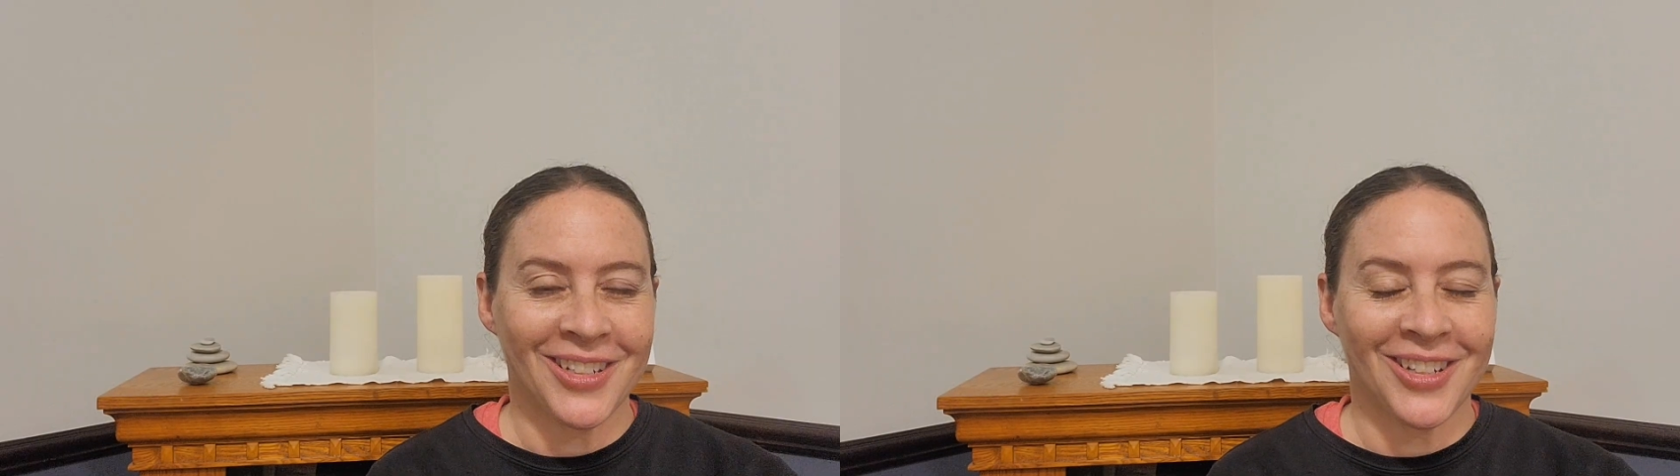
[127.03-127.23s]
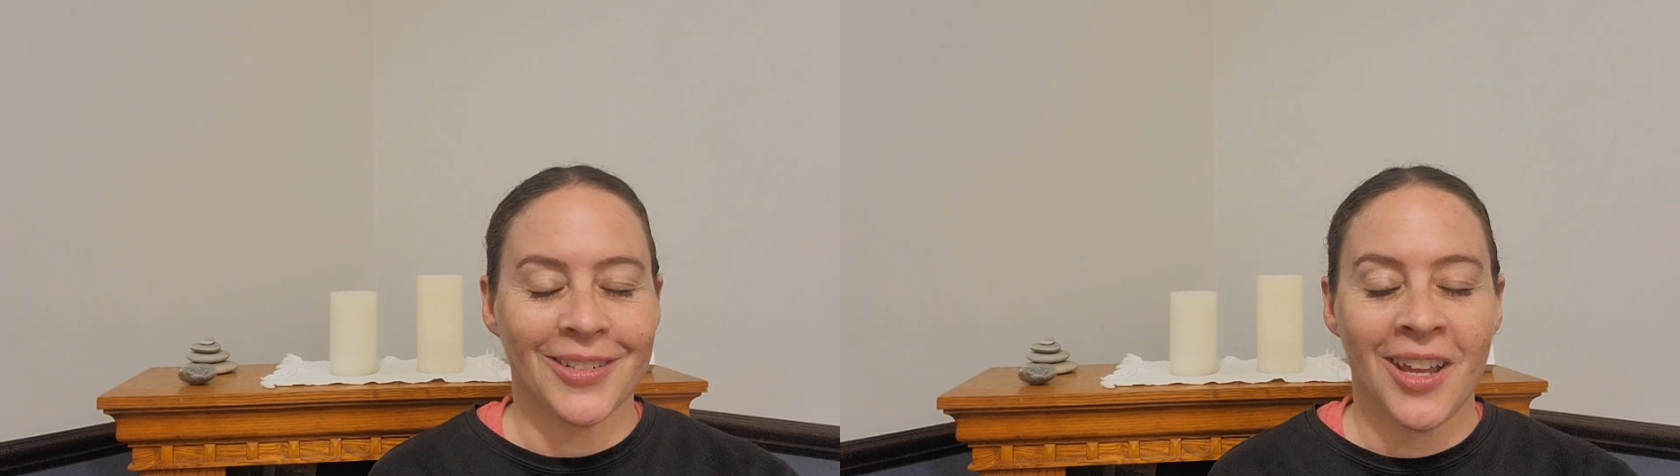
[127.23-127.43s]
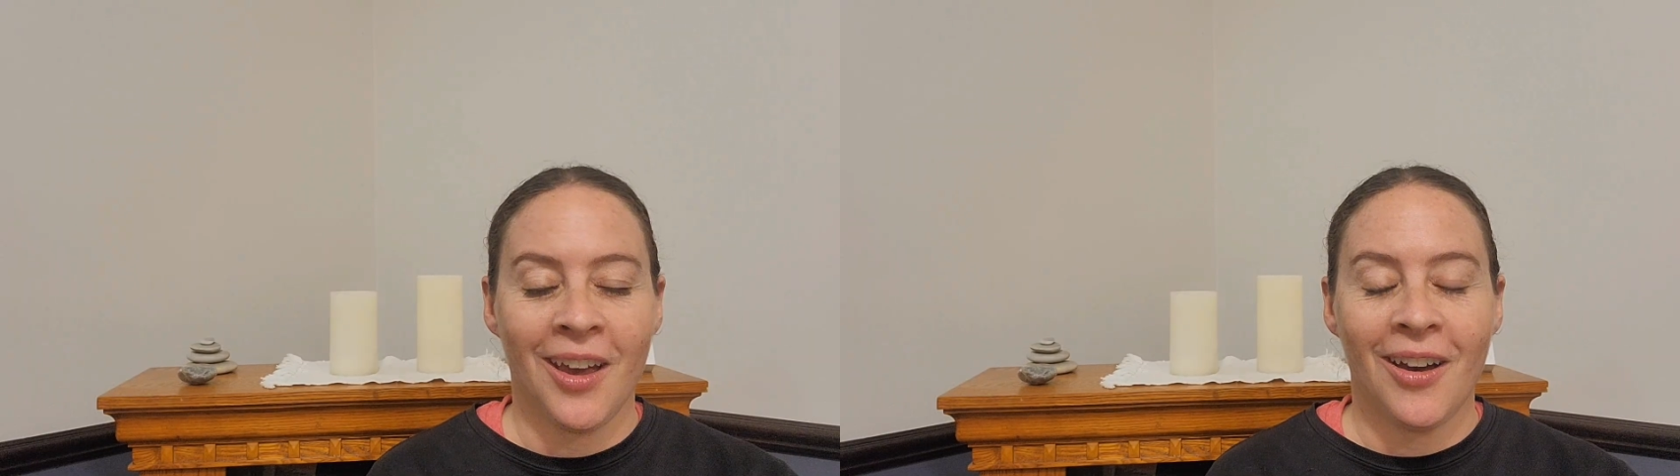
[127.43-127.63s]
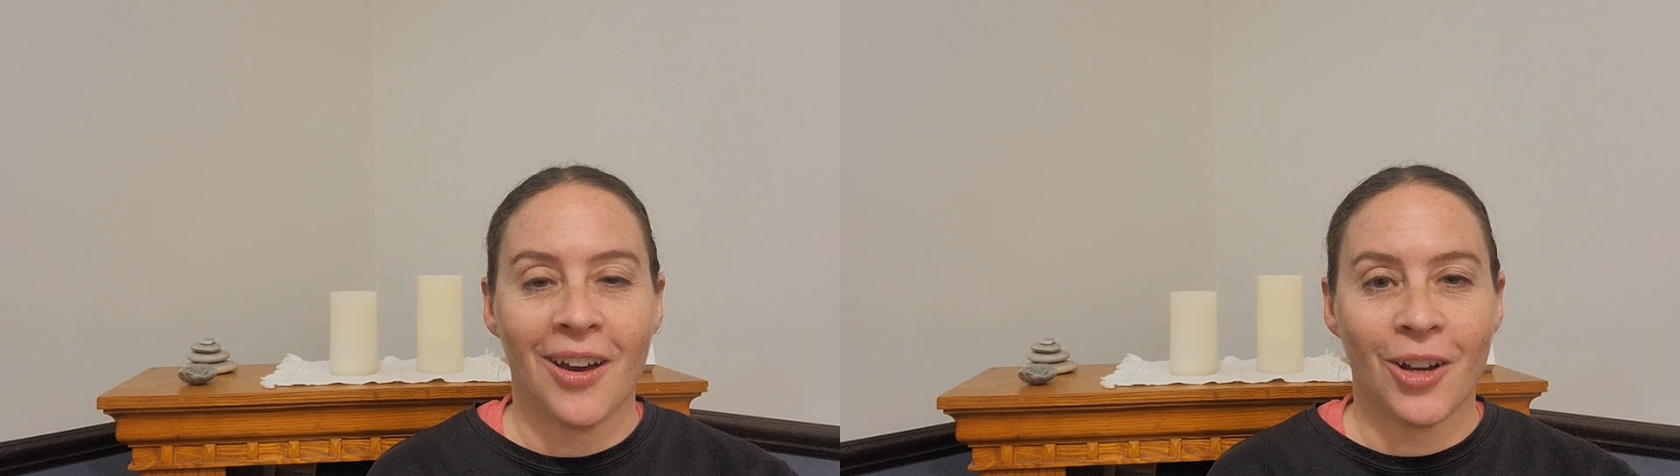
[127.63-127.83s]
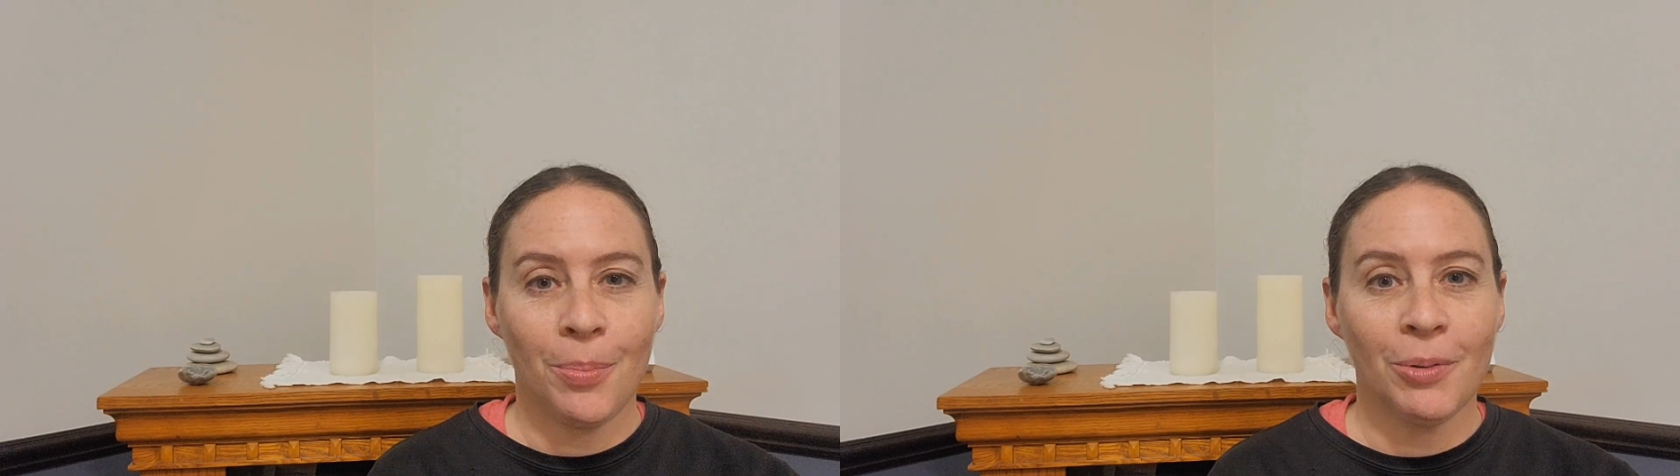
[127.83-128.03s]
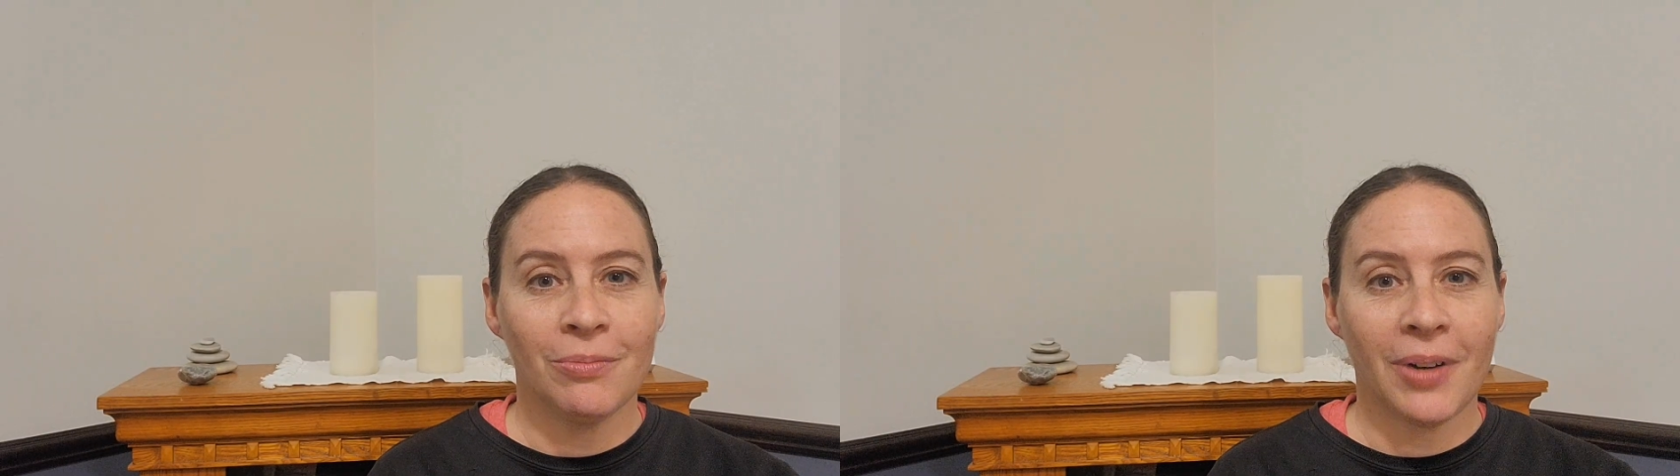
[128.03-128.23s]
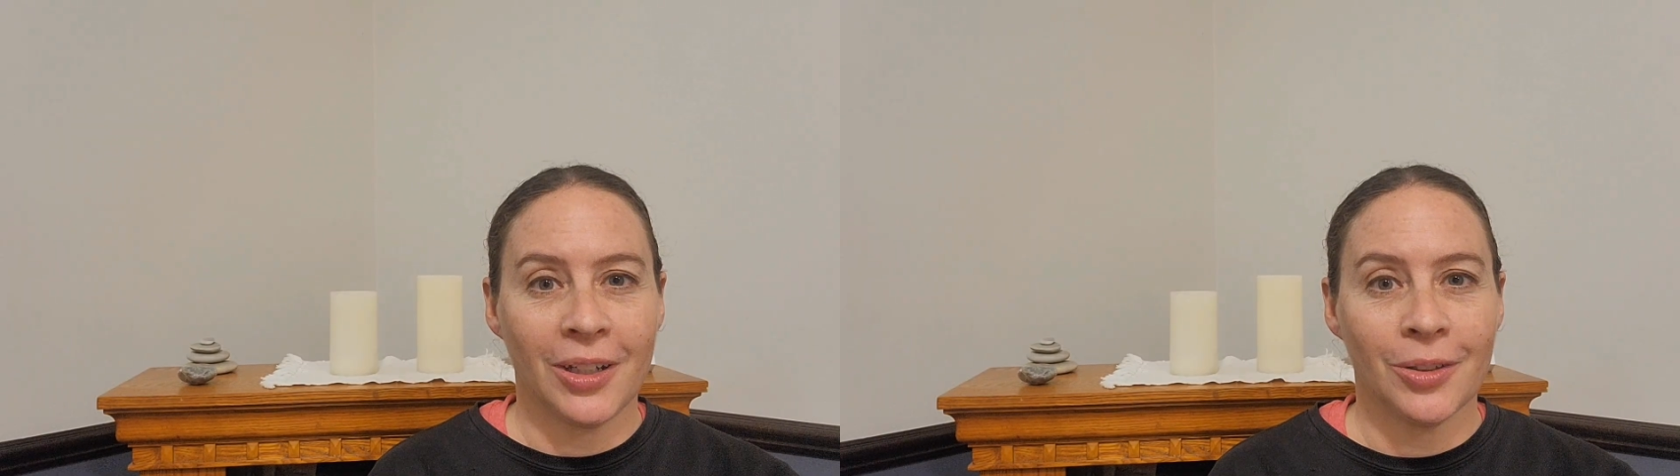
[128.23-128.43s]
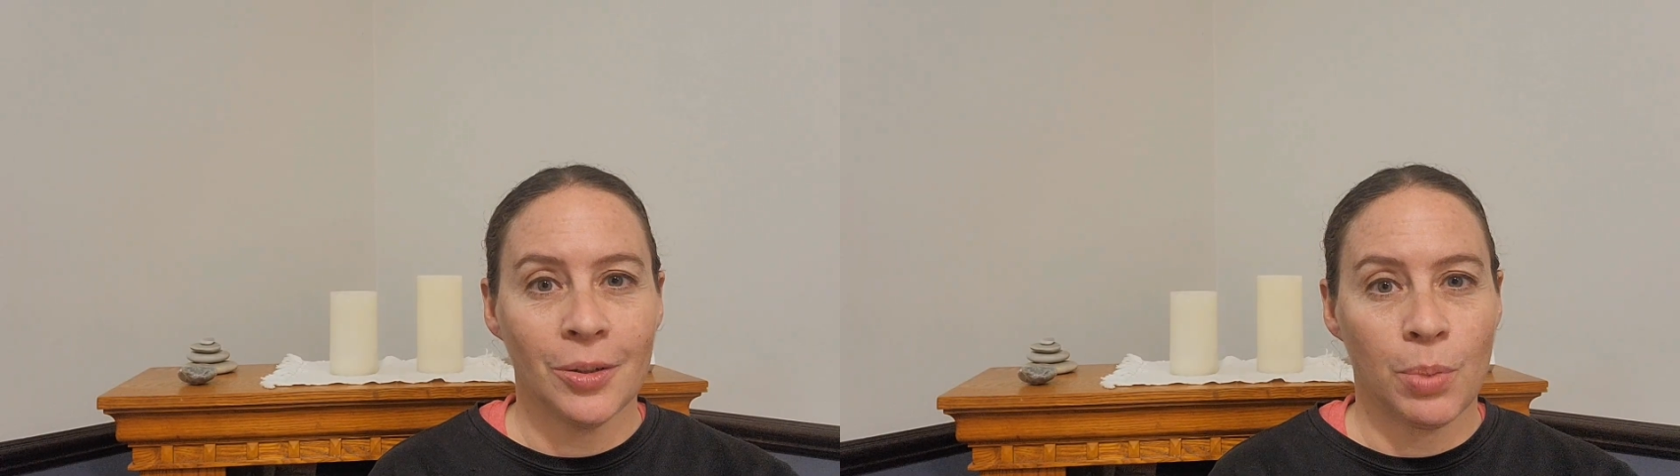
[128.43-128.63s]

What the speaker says: just a couple regular